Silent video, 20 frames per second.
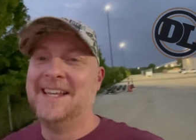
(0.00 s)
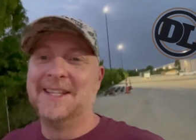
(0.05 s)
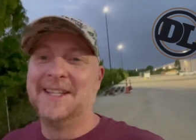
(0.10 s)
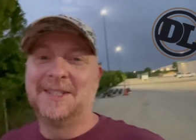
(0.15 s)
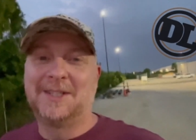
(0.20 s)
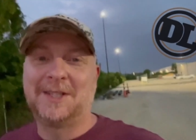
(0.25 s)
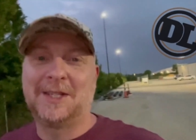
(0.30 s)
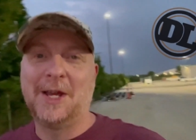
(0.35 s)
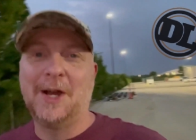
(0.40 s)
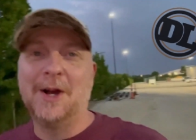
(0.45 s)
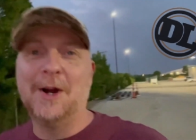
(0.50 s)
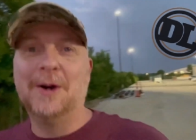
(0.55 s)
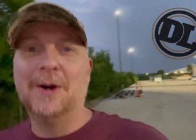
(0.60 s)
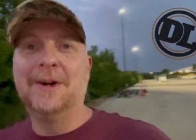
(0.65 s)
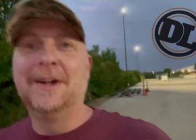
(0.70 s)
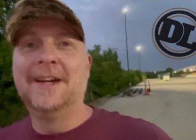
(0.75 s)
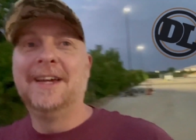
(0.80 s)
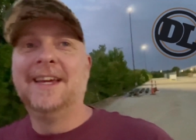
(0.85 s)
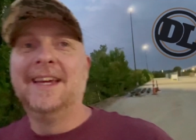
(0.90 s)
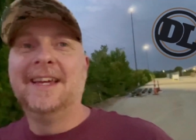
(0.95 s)
so,
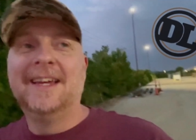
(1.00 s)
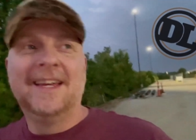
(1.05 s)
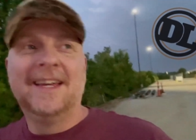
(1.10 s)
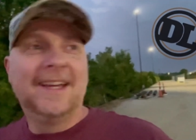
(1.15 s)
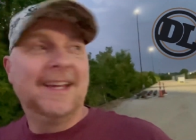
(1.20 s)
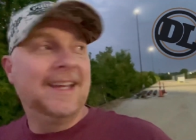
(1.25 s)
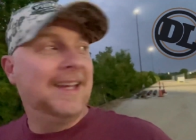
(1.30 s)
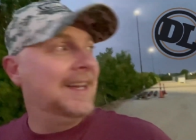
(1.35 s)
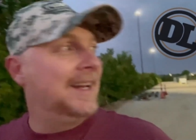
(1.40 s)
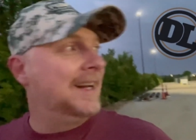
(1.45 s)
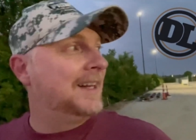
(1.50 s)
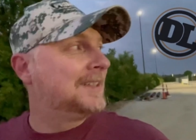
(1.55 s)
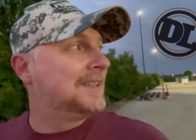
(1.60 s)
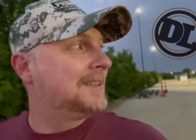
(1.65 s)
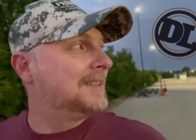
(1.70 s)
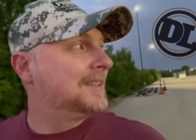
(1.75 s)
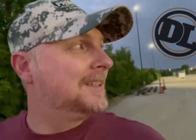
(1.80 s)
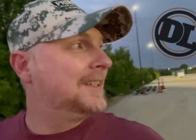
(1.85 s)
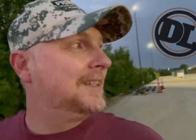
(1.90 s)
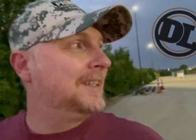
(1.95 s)
and
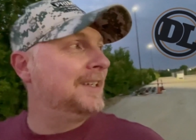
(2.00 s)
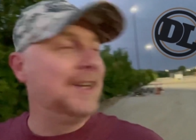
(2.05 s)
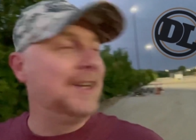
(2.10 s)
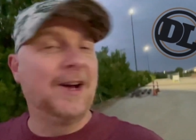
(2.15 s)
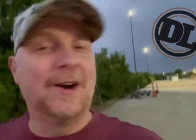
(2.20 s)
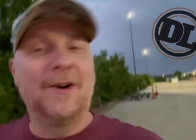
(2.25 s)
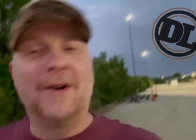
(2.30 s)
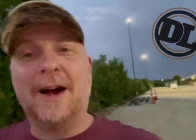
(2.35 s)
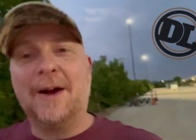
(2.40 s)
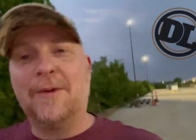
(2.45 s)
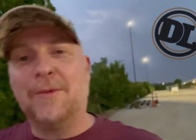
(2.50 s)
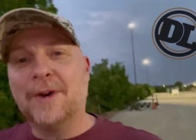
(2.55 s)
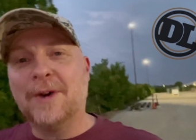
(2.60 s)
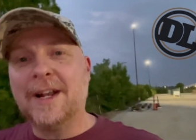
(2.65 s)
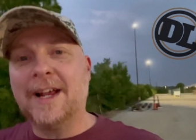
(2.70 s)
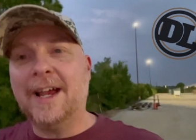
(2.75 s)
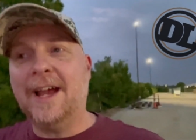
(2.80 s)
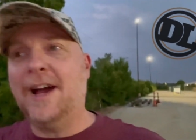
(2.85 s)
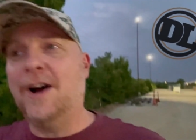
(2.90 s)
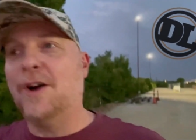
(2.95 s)
it's, you know, I
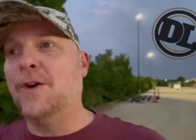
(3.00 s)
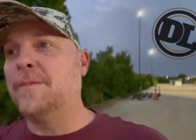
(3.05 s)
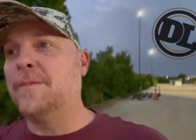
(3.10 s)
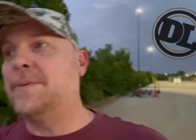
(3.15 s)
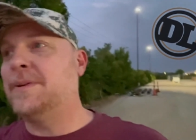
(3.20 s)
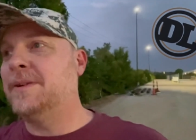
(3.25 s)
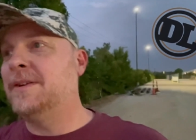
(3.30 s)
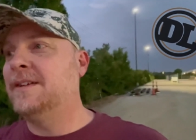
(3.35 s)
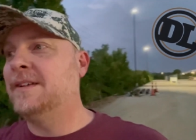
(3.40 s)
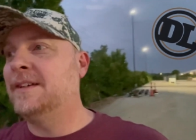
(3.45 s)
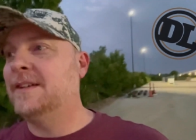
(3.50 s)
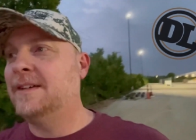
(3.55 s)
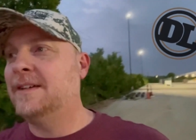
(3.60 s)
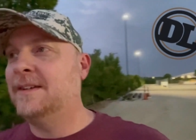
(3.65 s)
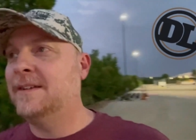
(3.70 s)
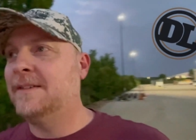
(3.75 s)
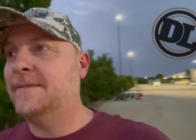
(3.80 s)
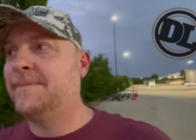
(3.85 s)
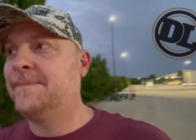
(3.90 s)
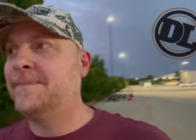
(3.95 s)
want to help,
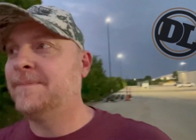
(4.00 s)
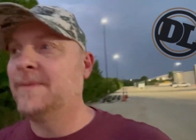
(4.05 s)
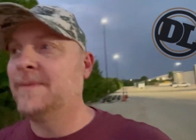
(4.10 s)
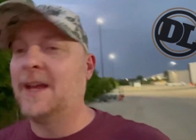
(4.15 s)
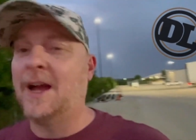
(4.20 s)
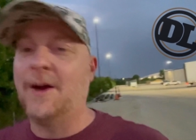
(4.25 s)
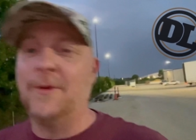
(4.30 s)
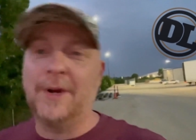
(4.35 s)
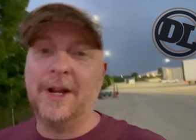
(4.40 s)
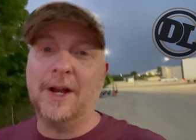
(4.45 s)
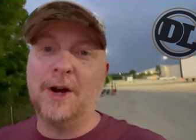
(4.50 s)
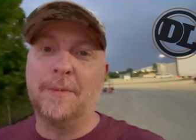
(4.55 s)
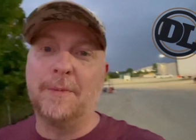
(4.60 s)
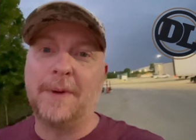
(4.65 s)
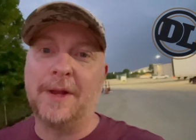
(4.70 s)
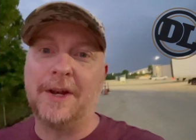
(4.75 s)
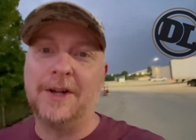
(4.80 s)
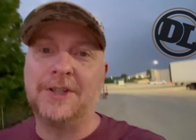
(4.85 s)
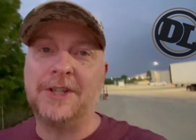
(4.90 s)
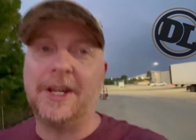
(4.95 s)
I want to
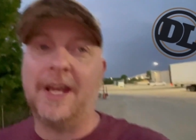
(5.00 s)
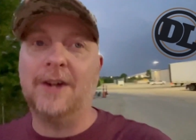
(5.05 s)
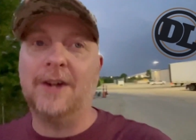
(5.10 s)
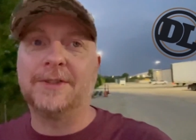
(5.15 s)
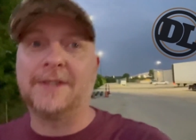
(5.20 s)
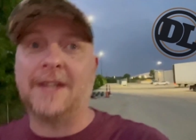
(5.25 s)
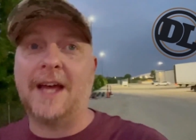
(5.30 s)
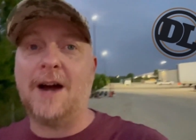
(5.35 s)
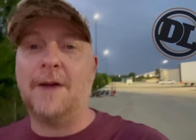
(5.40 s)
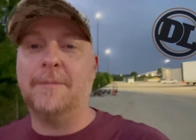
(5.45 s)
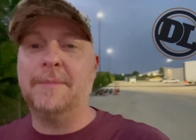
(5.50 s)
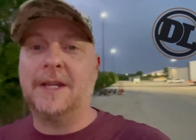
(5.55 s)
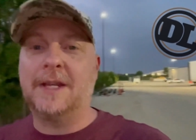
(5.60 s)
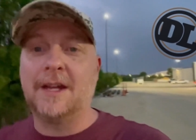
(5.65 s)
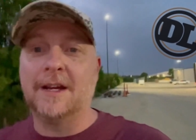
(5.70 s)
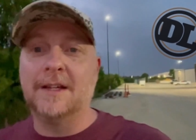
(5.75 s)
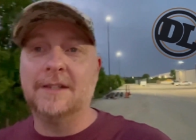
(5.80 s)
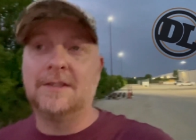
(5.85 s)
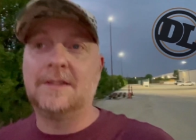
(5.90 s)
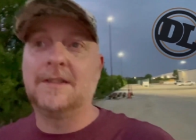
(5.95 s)
help other channels out
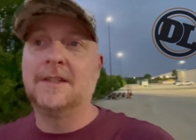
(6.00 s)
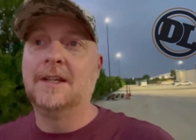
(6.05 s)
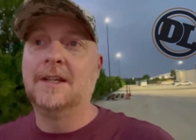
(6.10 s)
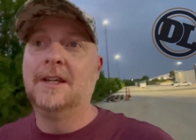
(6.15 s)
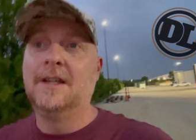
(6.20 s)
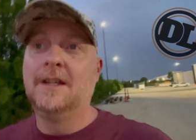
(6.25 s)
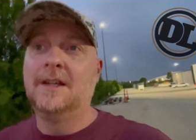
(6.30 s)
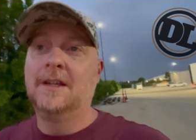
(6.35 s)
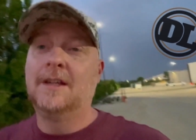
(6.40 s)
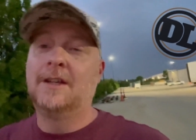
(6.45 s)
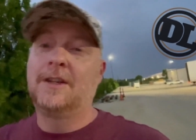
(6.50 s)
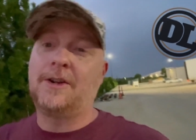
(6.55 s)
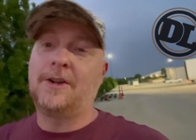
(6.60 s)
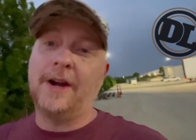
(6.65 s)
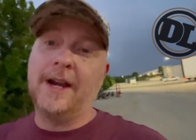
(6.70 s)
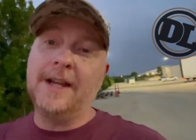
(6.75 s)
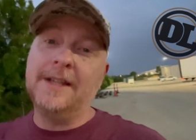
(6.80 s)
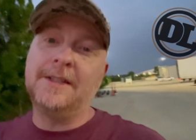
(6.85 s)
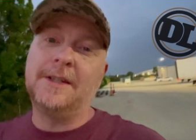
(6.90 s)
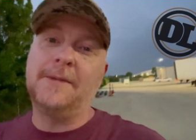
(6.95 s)
because
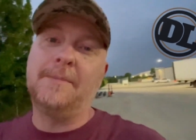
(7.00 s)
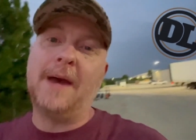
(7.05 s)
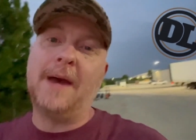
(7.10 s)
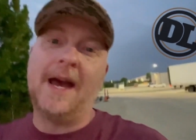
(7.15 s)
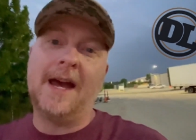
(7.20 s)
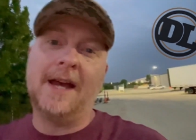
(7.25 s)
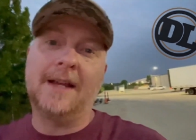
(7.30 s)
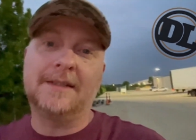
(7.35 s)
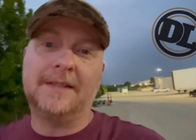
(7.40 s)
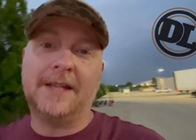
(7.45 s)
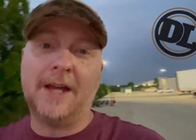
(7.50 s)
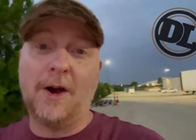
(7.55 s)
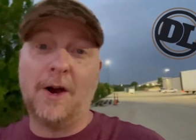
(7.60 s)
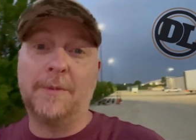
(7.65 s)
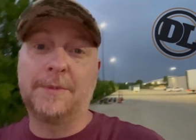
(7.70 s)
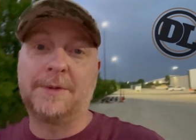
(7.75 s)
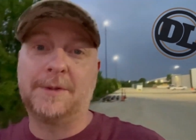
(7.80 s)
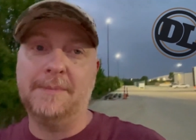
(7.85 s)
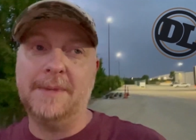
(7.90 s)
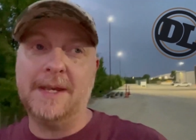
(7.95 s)
Crazy Bags
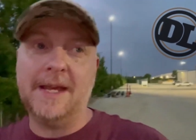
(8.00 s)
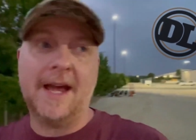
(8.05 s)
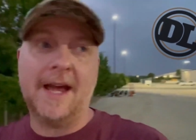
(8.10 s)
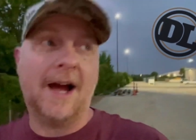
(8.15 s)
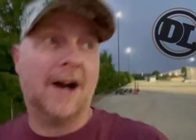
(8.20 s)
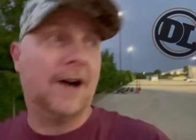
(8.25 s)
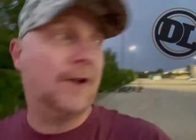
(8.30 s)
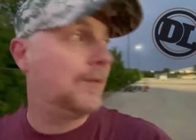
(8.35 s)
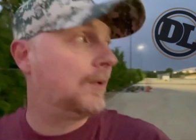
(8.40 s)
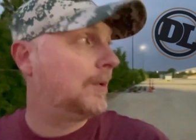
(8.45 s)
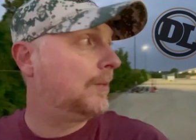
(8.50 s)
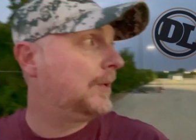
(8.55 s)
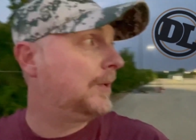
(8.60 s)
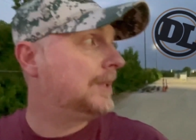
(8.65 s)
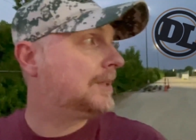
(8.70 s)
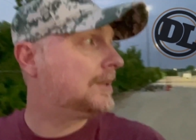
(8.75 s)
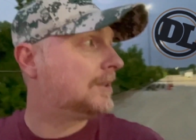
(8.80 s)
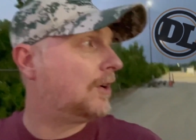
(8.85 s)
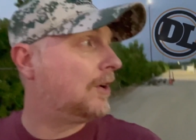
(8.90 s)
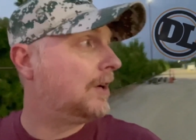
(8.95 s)
helped me out. When
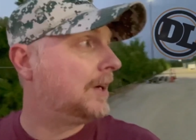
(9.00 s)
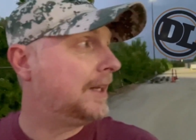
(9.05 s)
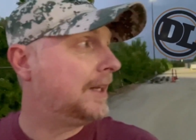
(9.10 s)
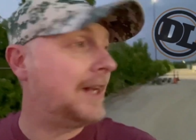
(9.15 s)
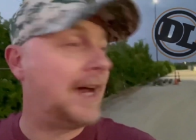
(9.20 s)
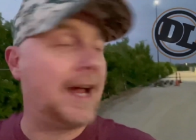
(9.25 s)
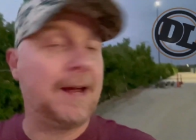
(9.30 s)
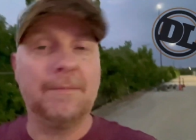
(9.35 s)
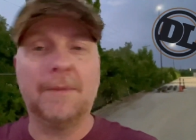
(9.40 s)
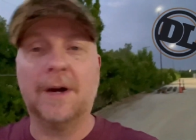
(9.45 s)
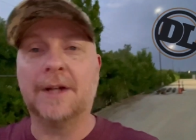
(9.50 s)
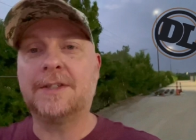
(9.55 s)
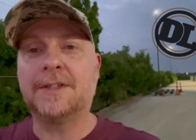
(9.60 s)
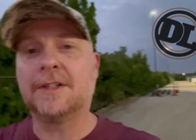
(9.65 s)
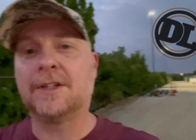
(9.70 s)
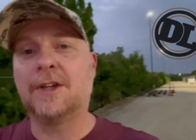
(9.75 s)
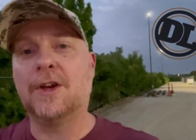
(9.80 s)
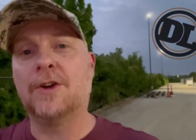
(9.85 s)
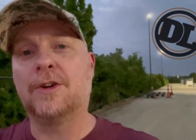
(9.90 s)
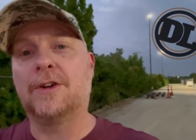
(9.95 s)
we started nine months
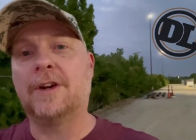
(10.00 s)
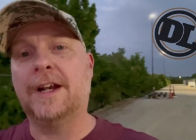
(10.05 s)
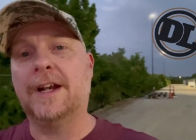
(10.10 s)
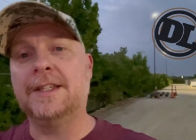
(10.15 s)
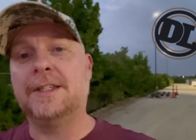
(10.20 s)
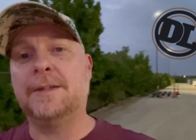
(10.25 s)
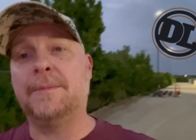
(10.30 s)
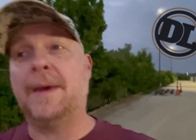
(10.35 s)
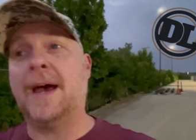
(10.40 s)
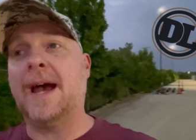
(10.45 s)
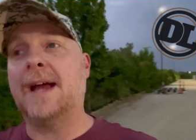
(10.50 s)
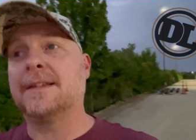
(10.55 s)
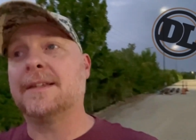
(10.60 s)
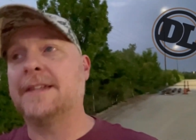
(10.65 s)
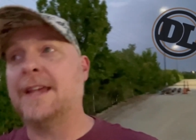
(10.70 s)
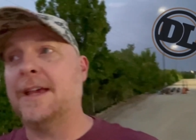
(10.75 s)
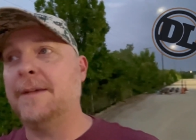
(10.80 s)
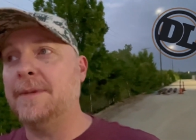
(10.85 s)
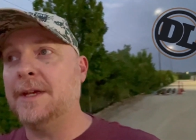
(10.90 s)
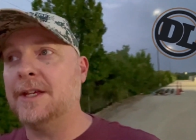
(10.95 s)
ago, Crazy Bags
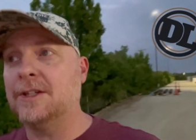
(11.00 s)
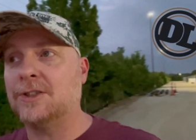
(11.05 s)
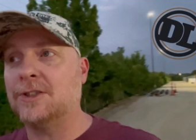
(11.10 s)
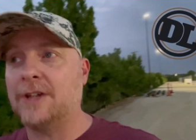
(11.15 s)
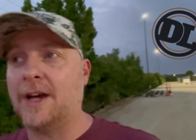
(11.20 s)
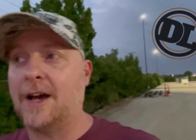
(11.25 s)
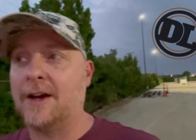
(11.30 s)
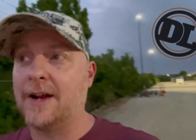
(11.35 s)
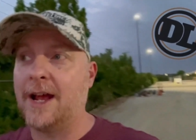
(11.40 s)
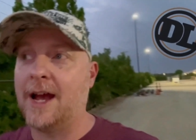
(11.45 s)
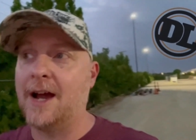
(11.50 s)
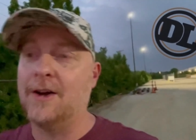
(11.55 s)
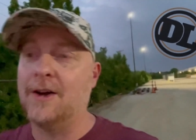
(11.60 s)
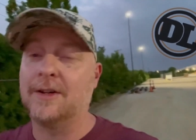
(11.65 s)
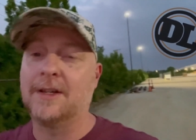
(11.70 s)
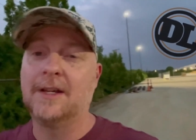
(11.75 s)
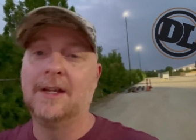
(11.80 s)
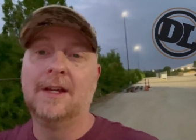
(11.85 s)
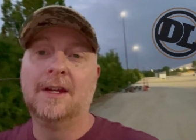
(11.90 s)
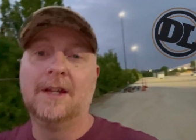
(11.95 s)
gave me a shout
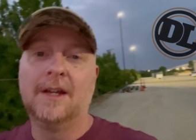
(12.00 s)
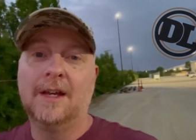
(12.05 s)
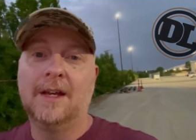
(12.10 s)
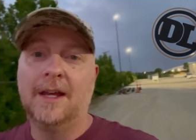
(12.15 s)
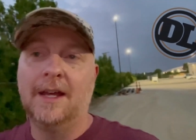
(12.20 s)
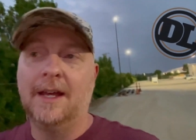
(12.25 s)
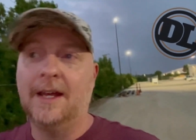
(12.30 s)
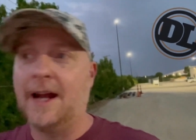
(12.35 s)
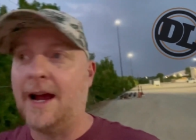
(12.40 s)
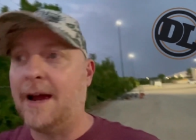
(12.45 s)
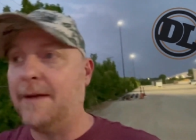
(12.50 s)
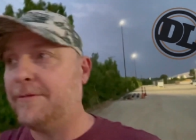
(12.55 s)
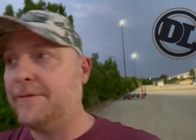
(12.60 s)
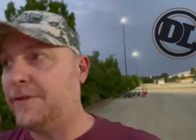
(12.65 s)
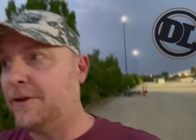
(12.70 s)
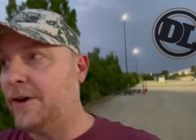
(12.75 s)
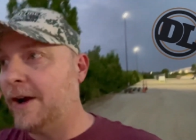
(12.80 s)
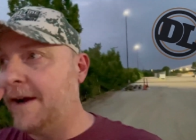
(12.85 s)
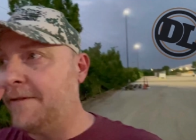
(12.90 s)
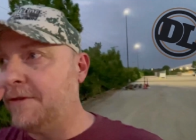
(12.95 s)
out and I'm
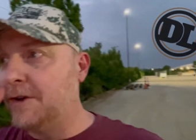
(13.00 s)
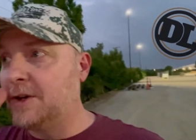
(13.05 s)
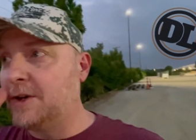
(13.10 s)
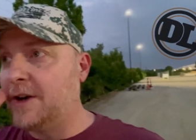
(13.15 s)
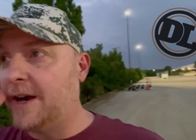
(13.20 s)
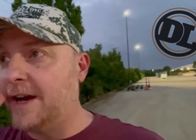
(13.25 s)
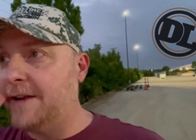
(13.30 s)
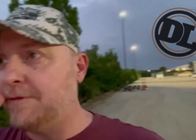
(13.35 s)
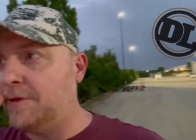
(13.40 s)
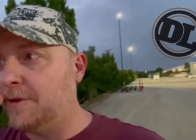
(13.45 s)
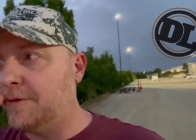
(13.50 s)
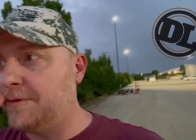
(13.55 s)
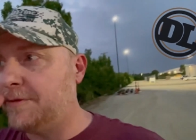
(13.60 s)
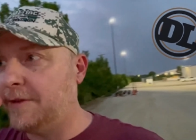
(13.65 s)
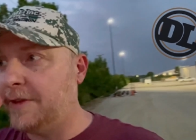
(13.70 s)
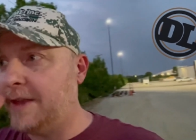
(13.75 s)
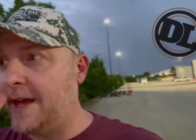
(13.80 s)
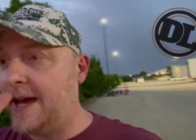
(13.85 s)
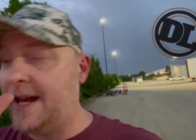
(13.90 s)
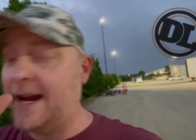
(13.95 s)
forever grateful
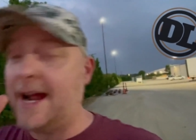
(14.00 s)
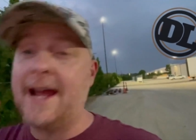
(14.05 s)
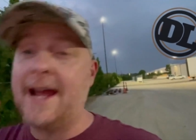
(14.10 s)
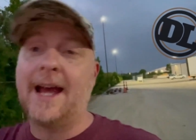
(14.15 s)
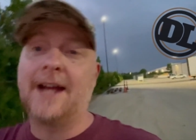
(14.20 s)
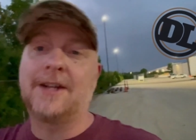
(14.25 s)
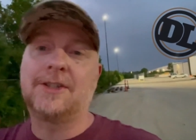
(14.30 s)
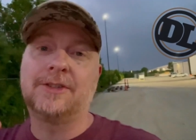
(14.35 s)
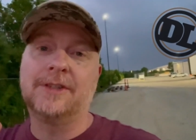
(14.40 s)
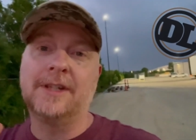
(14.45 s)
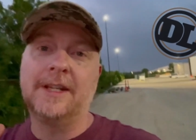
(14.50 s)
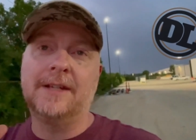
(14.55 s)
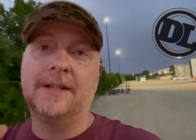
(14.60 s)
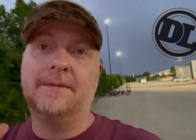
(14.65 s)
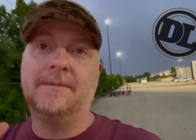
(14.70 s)
for that. I actually